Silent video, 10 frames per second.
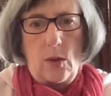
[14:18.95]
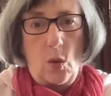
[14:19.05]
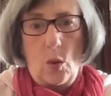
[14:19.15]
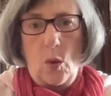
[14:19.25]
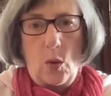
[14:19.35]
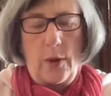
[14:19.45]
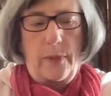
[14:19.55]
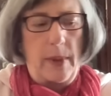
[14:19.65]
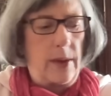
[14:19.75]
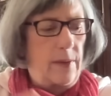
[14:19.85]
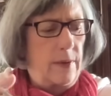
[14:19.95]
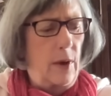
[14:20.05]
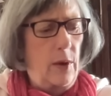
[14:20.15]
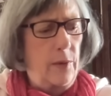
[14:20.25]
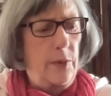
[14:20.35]
or, or has been
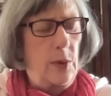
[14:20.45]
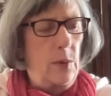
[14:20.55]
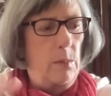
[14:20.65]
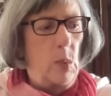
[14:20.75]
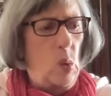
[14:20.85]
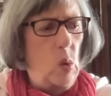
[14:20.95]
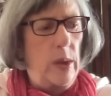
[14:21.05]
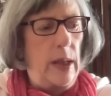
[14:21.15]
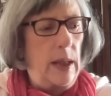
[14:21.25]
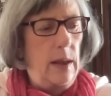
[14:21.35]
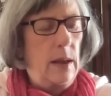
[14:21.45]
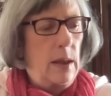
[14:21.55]
sorrowful, mourning,